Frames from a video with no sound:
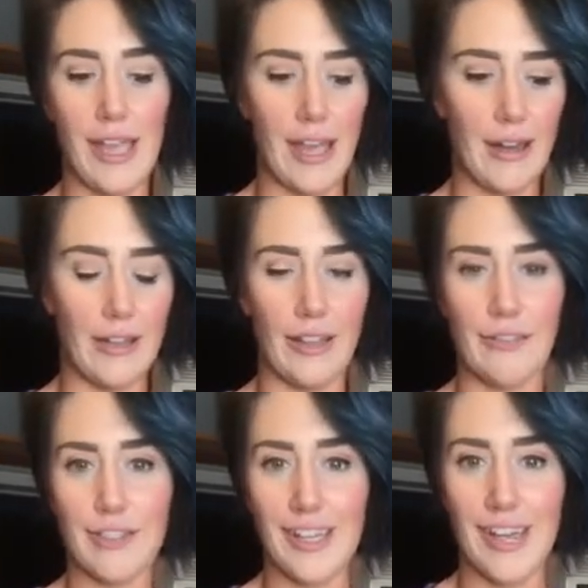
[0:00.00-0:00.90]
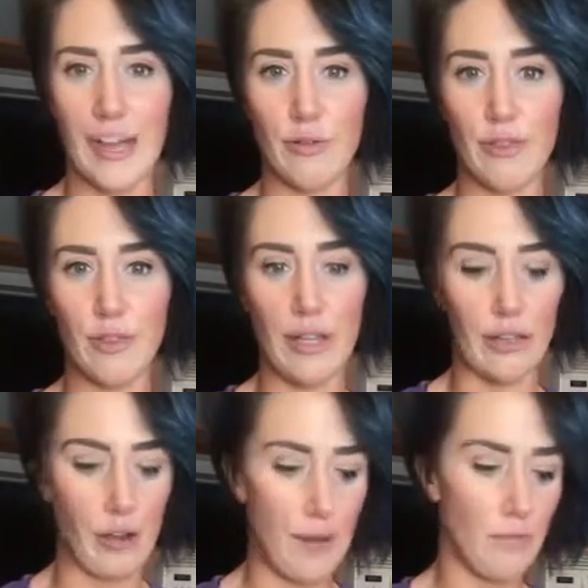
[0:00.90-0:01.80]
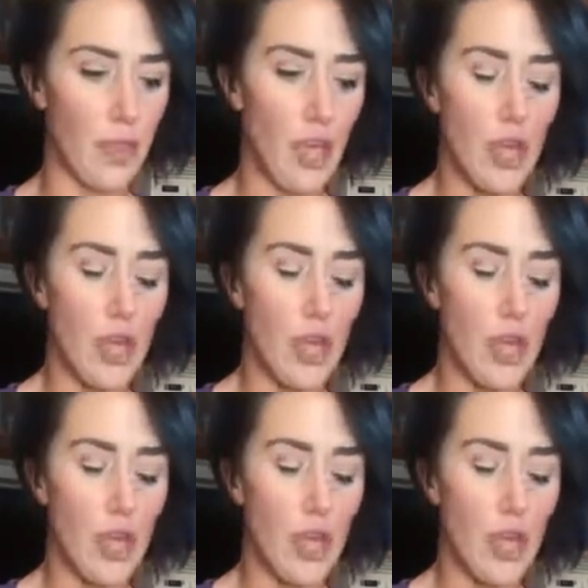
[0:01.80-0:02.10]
and I'd love to connect with you later on.